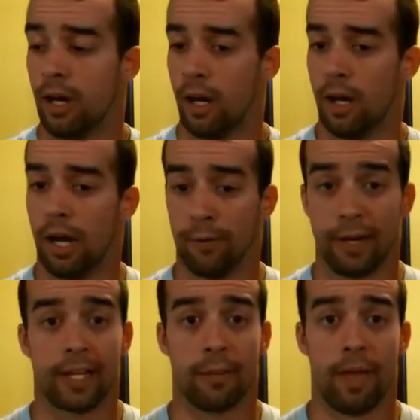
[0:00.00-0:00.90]
I
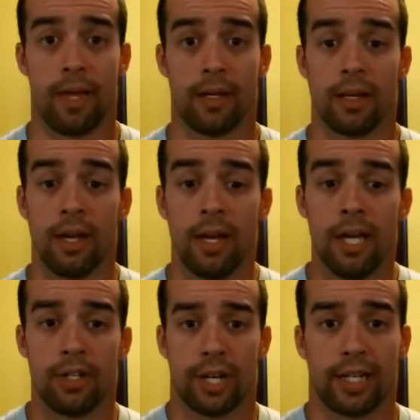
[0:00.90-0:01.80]
recommend
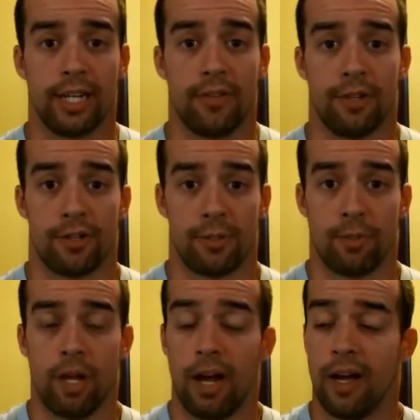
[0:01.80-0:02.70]
checking out their
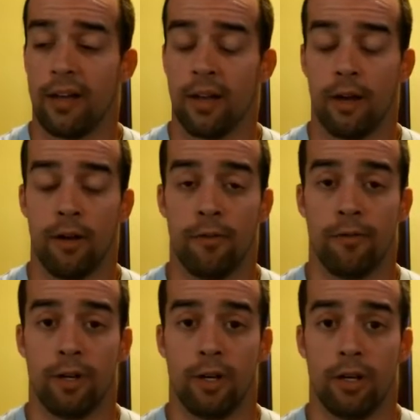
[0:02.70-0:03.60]
supply of
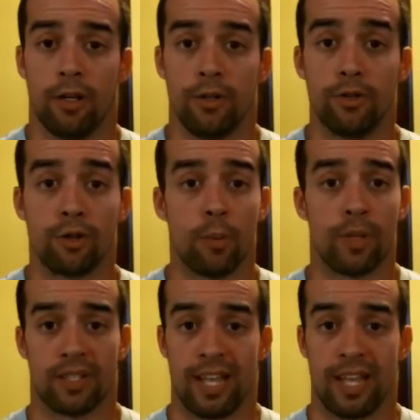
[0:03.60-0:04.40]
nootropics.